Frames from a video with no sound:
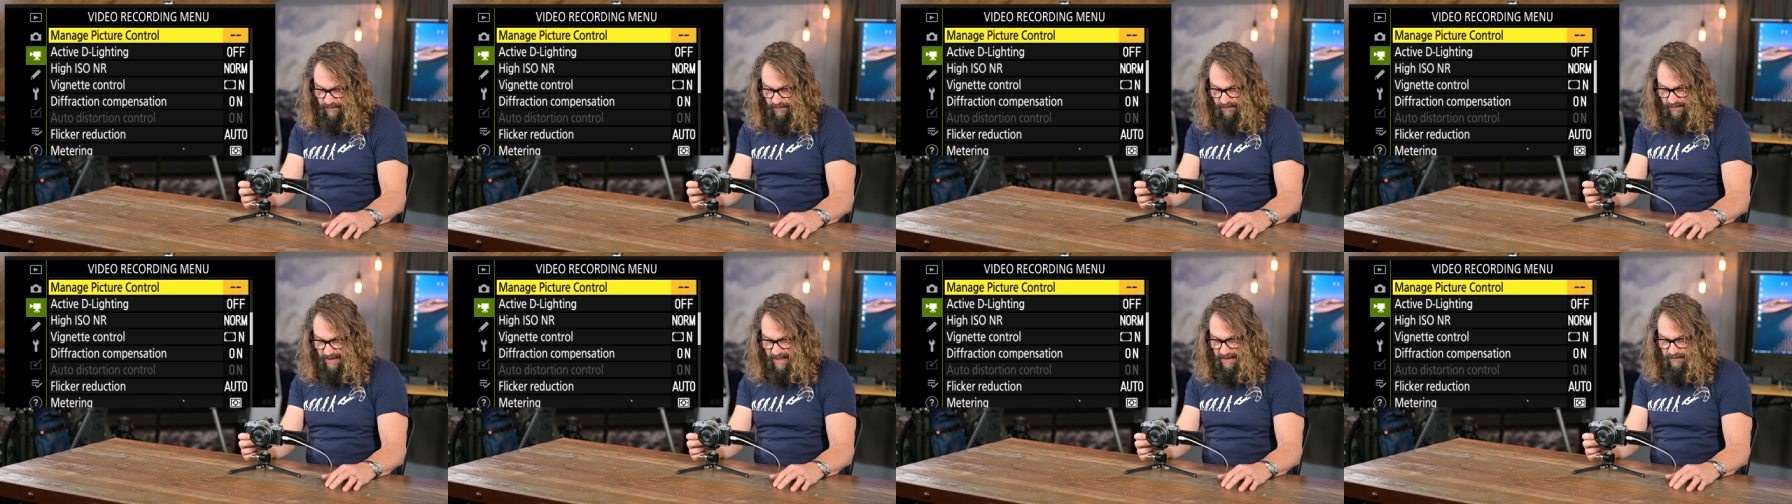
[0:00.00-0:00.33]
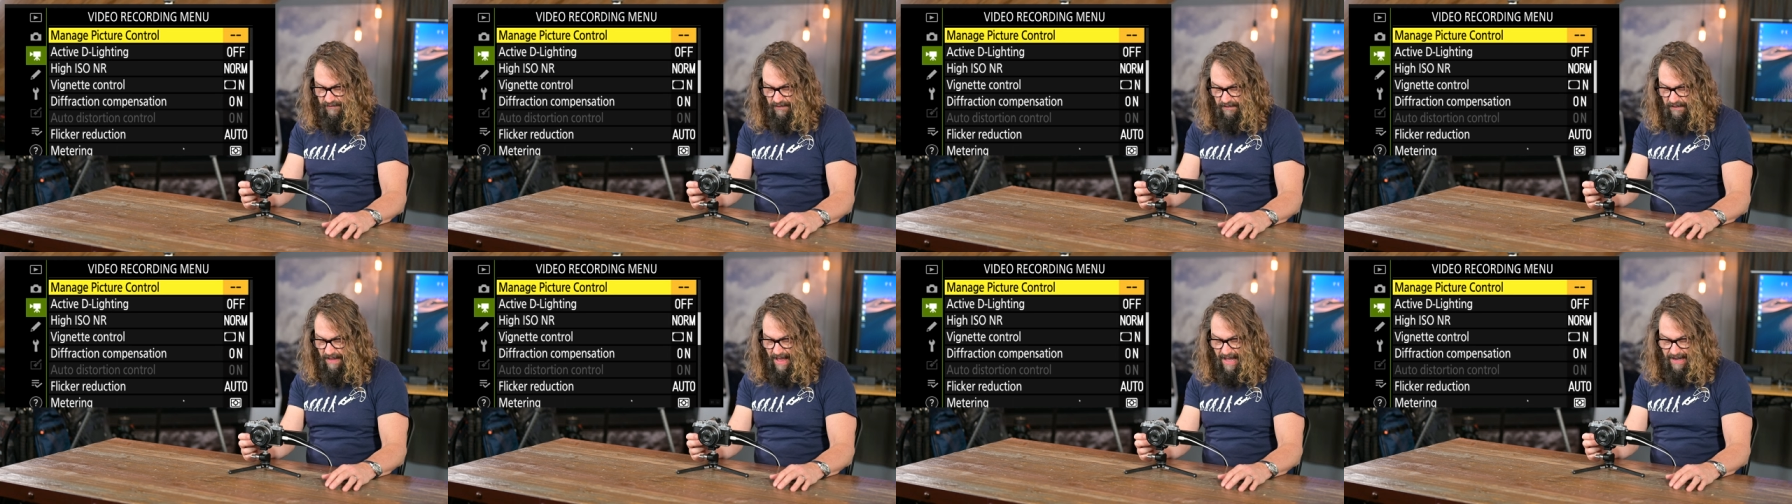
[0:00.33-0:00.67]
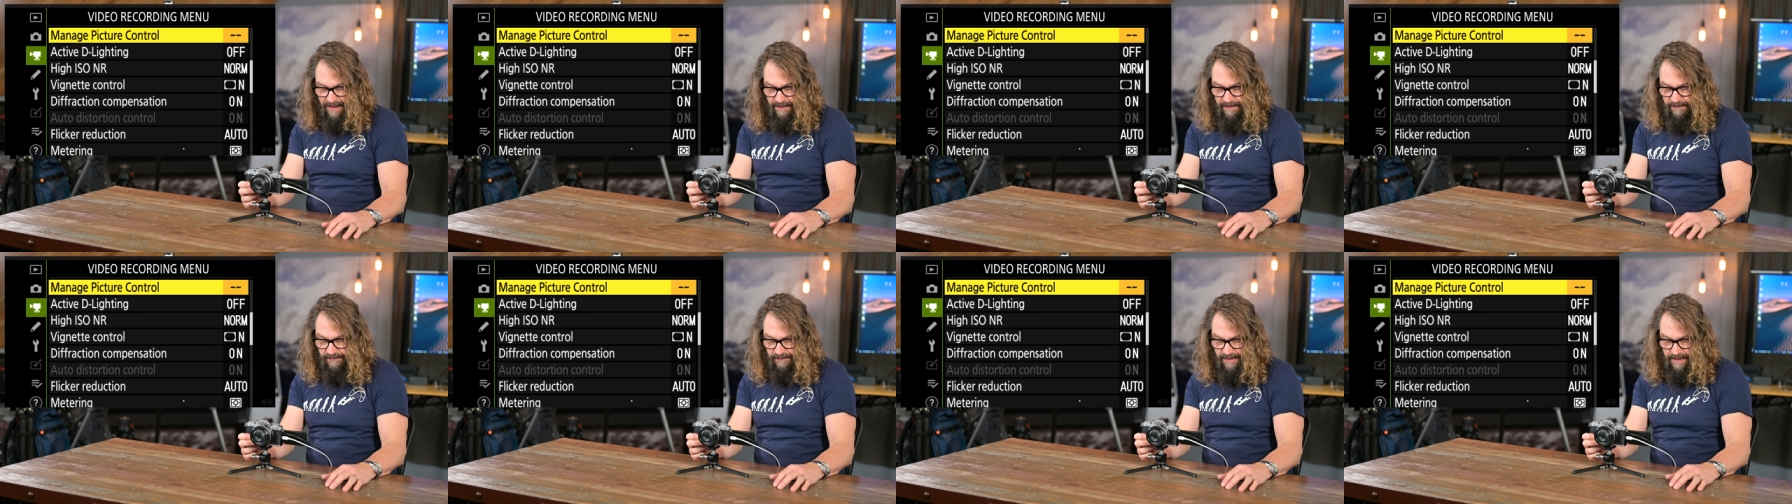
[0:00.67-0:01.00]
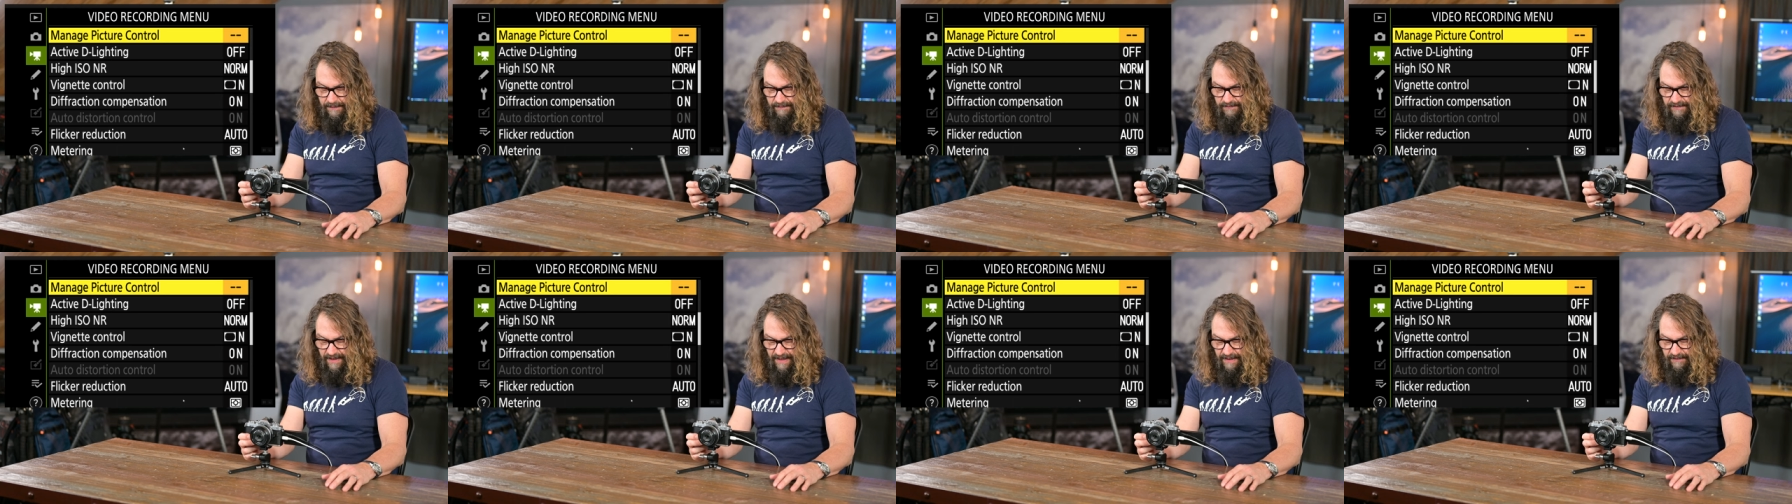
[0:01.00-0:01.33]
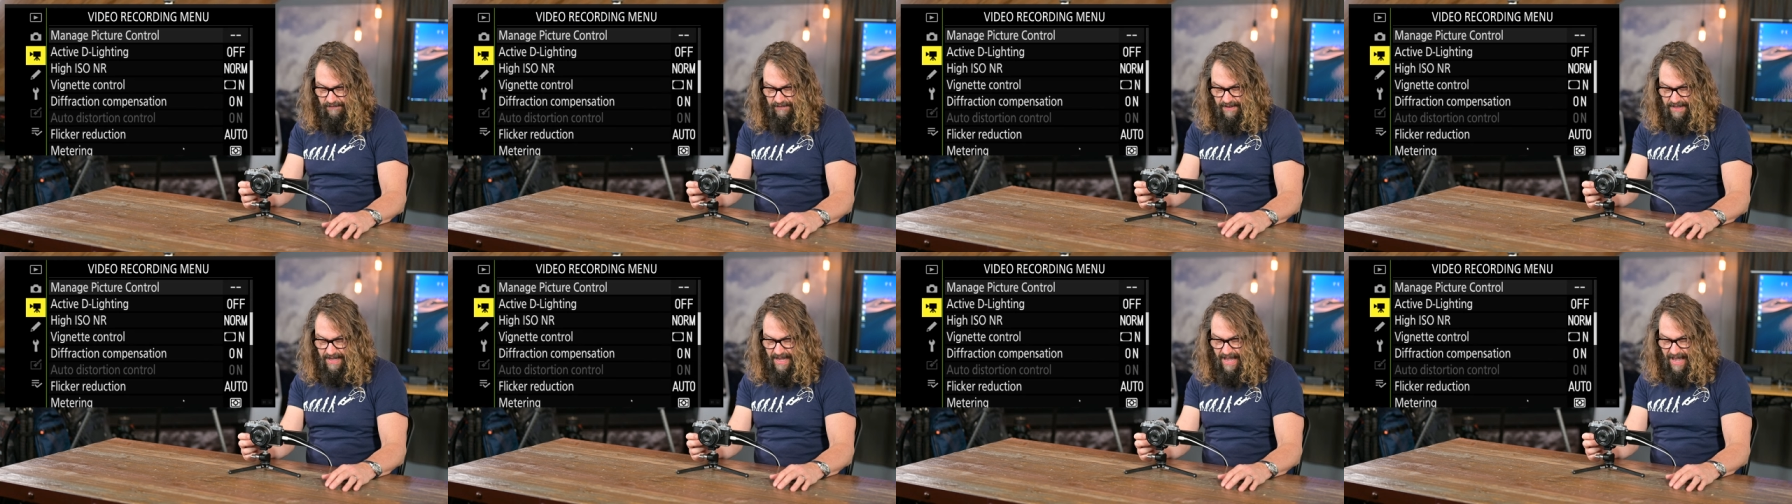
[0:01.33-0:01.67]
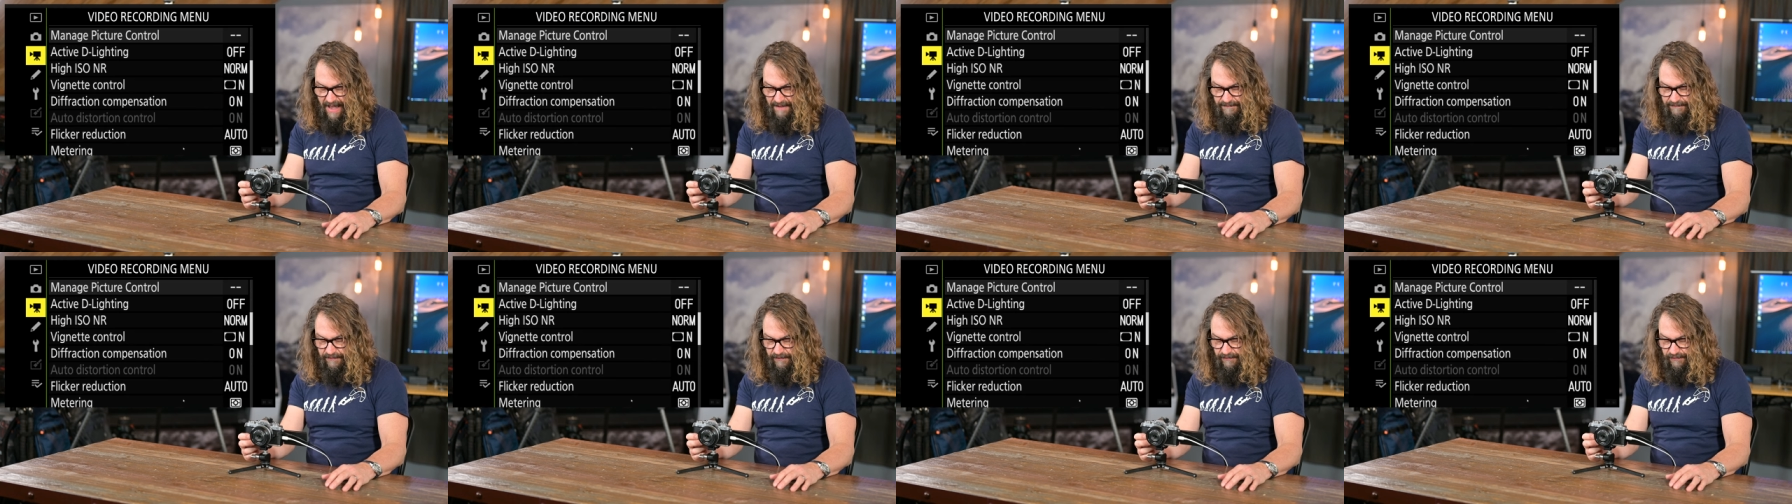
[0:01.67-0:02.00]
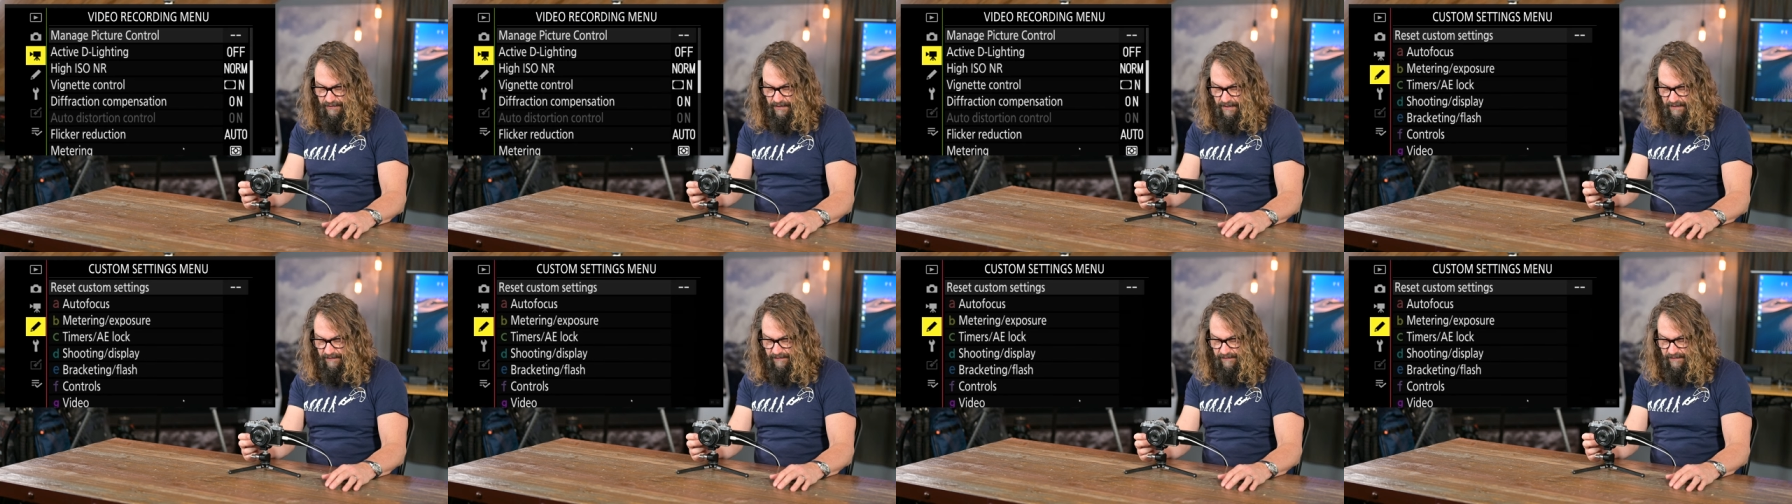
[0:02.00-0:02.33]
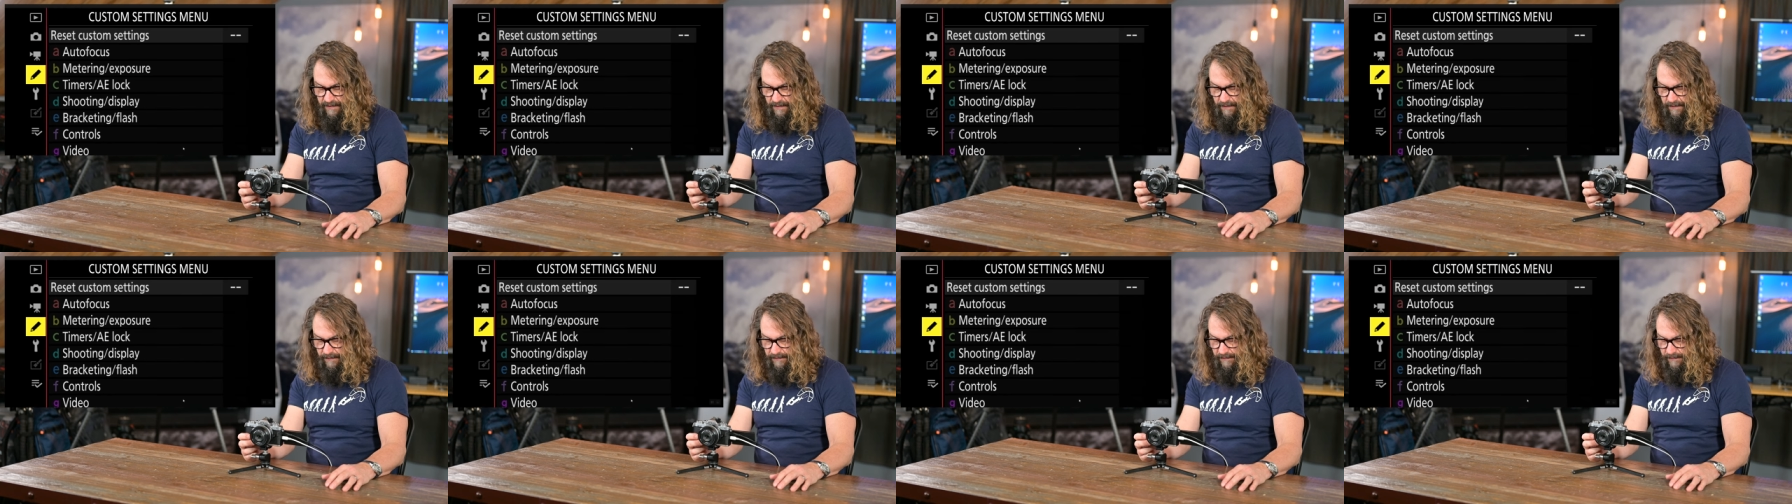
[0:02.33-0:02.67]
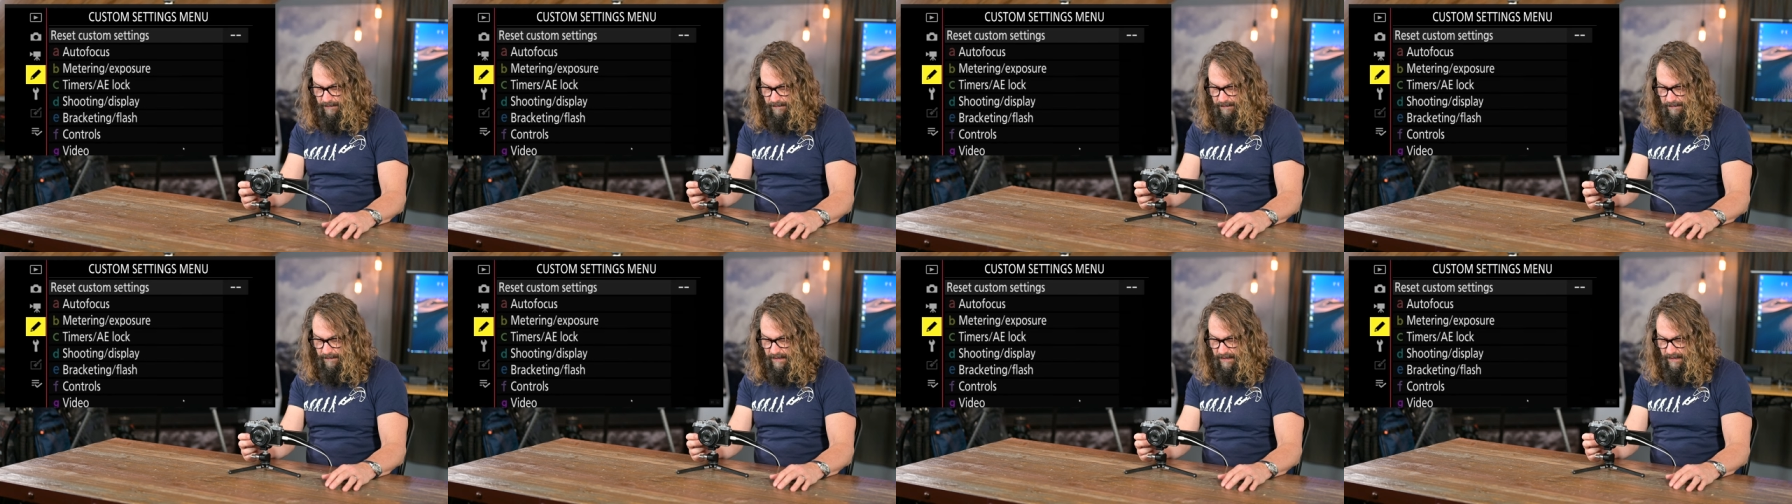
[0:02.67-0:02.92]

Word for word: change a lot of the same settings that you have for shooting stills.